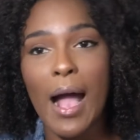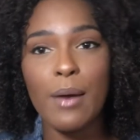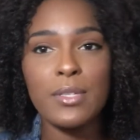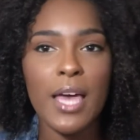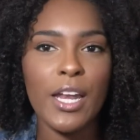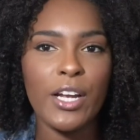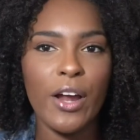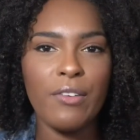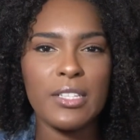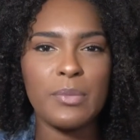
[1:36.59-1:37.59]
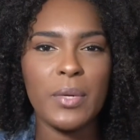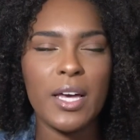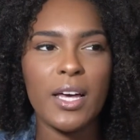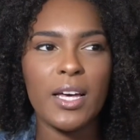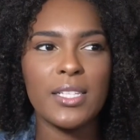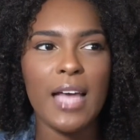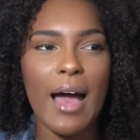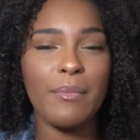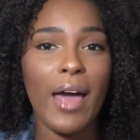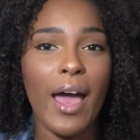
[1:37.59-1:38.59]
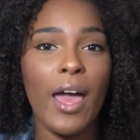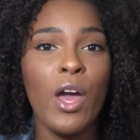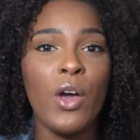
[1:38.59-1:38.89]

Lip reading: I was kind of nervous because I'm not